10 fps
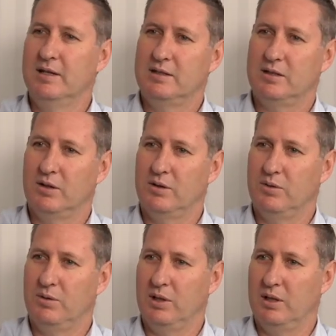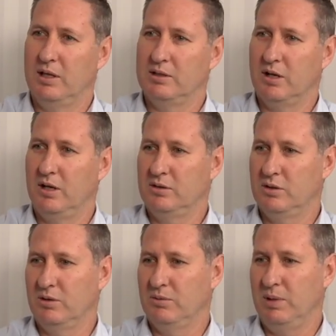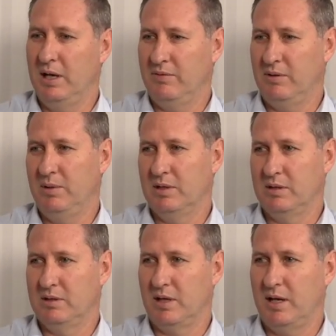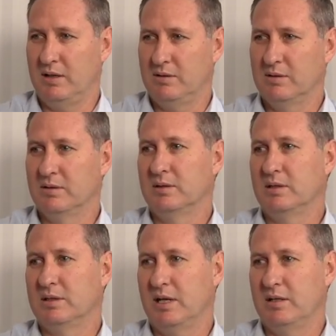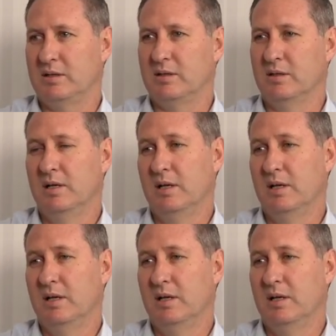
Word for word: So there's going to be, have to be a societal discussion